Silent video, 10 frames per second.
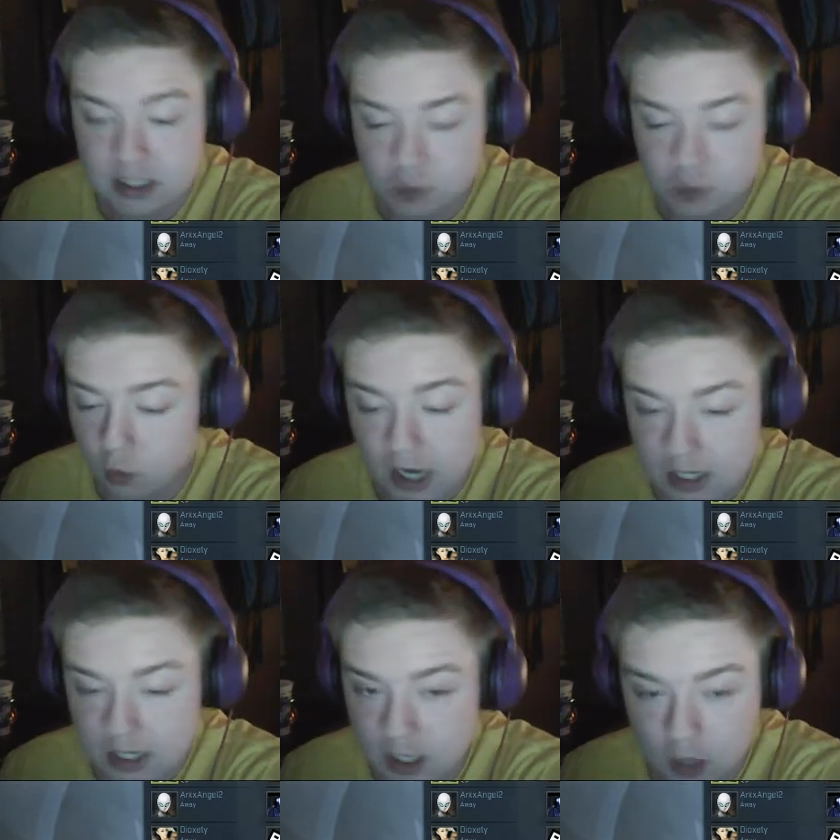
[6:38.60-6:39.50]
Orion
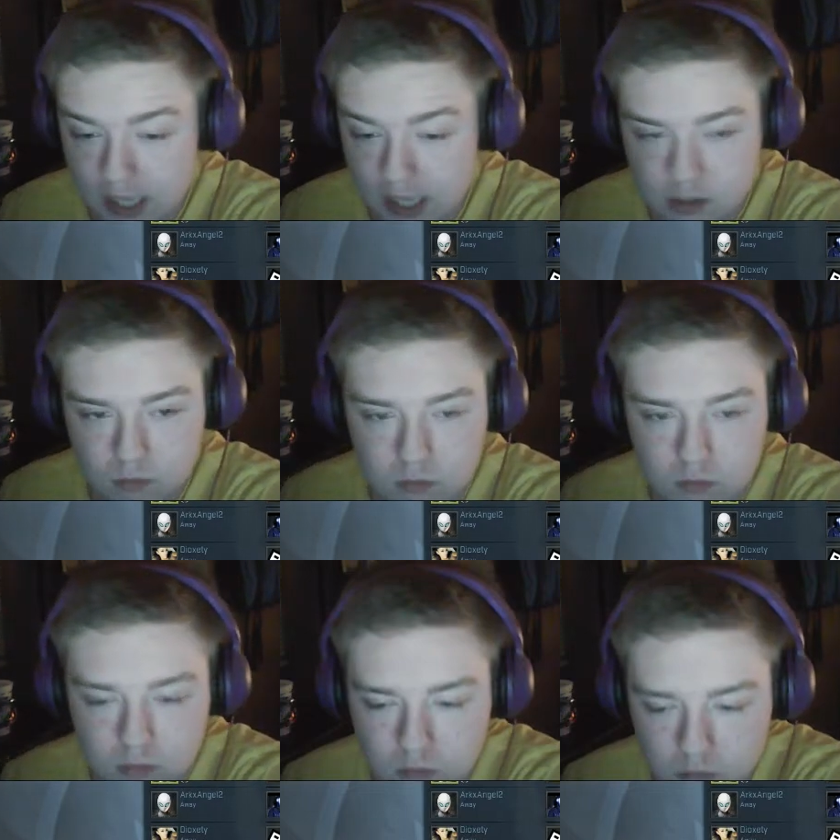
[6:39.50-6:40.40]
now, I.
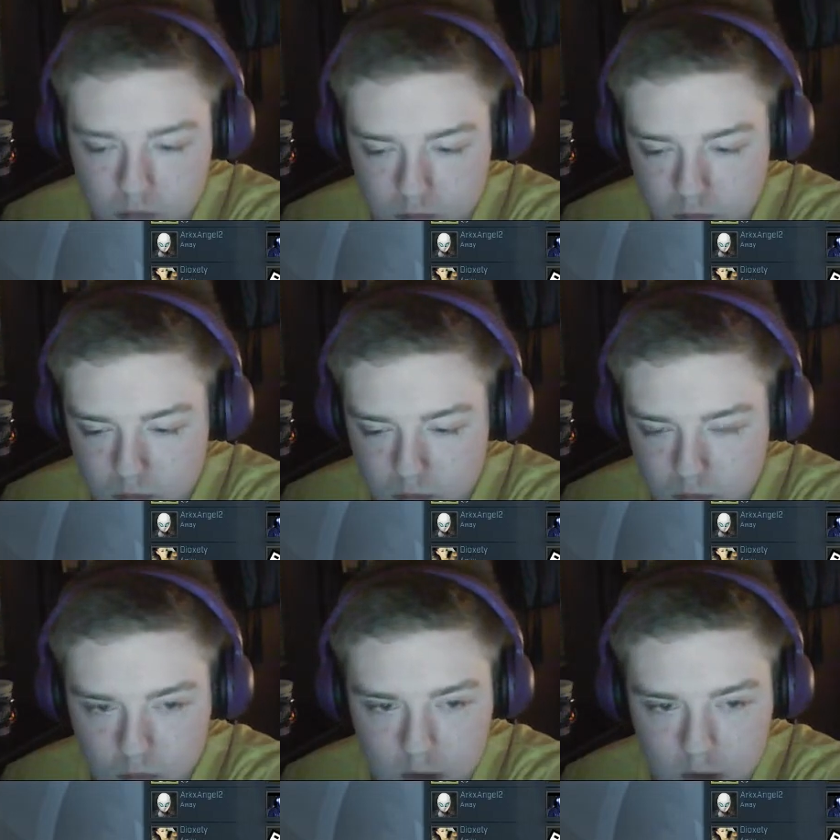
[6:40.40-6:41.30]

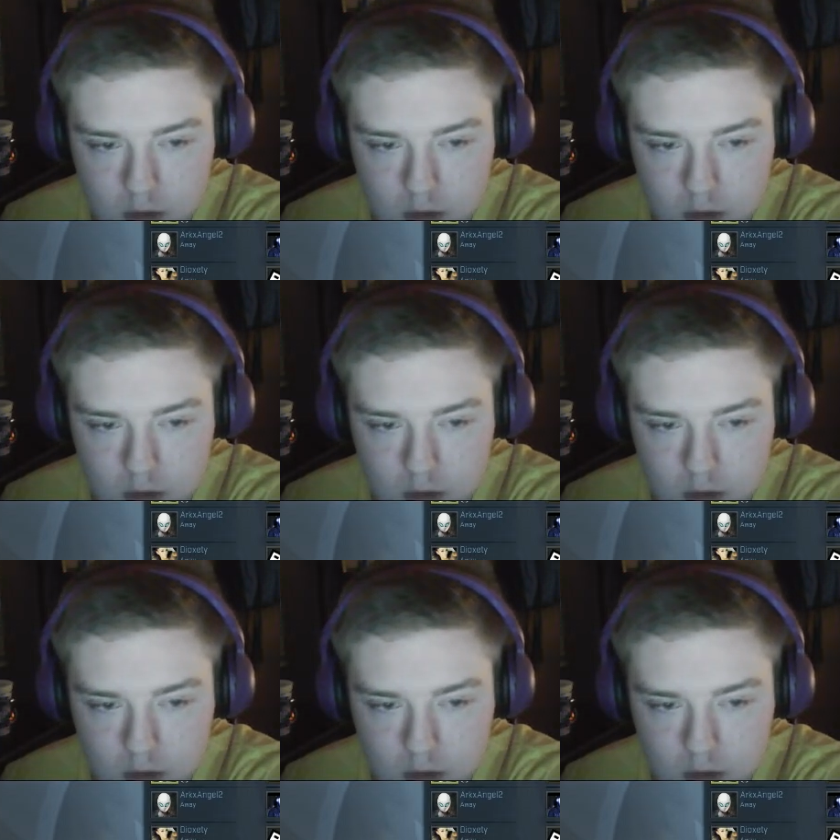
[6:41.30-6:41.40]
What?